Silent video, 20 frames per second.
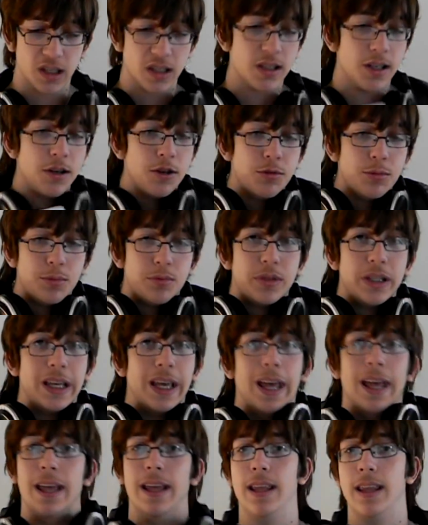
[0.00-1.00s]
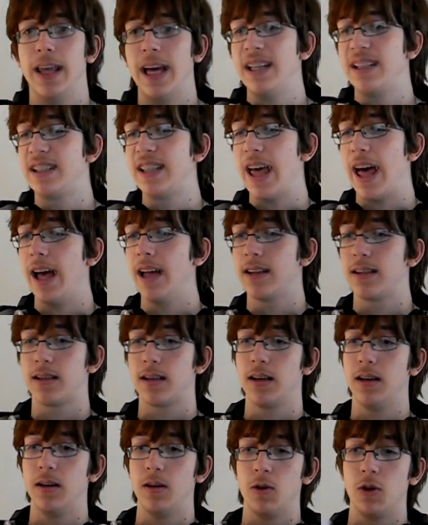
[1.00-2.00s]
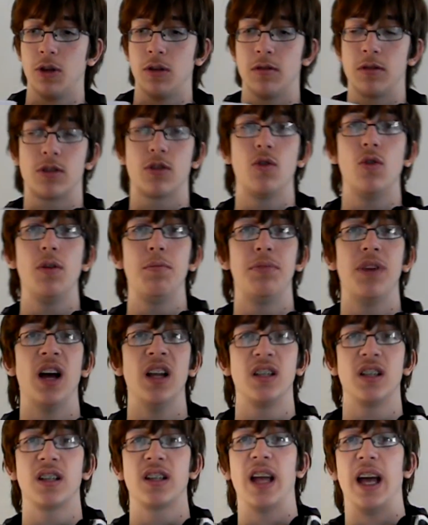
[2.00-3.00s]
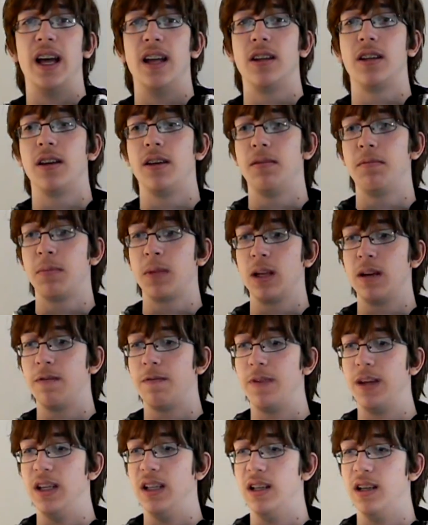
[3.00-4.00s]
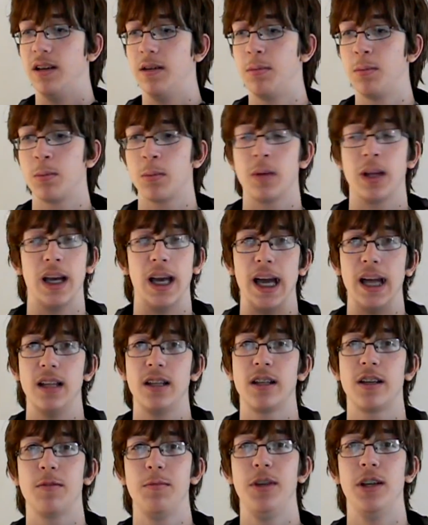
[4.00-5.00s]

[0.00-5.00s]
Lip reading: So, that's that. School project end. Fin. End